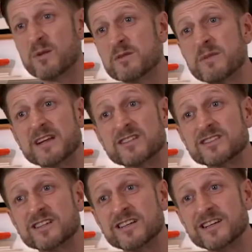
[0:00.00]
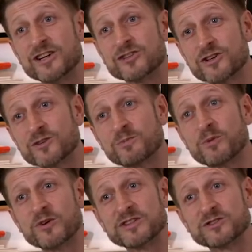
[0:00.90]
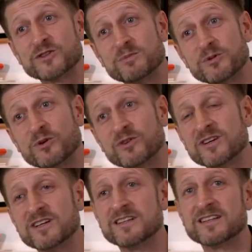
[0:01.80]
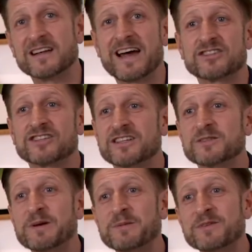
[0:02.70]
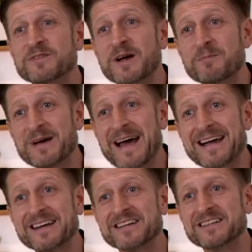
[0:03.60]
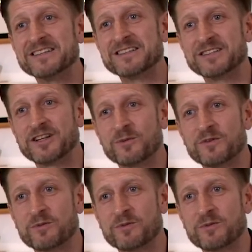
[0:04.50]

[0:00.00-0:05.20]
And we managed to trickle points on the board. Actually, as people have come back, we've